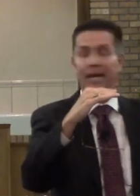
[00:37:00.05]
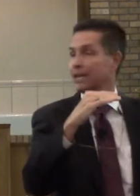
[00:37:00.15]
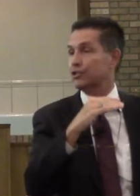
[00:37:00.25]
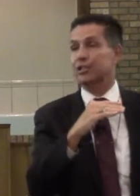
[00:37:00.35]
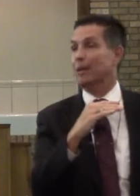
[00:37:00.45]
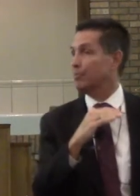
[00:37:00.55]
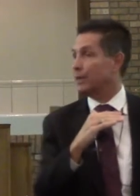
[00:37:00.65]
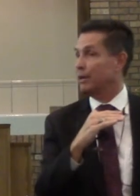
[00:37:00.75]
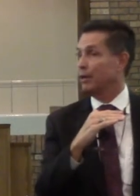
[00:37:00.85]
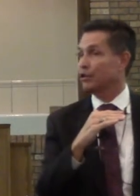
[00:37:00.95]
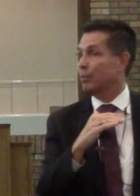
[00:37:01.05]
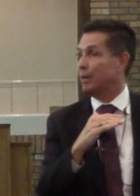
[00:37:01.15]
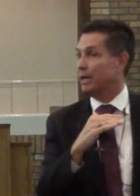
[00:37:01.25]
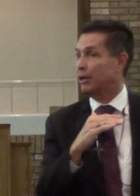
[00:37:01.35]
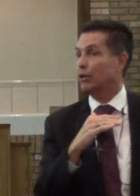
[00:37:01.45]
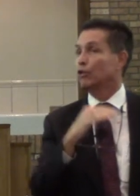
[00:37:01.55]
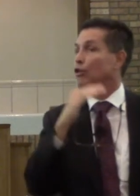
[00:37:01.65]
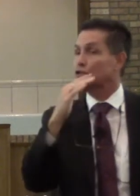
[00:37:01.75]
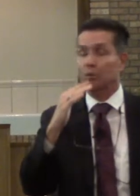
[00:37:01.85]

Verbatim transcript: is something to be looked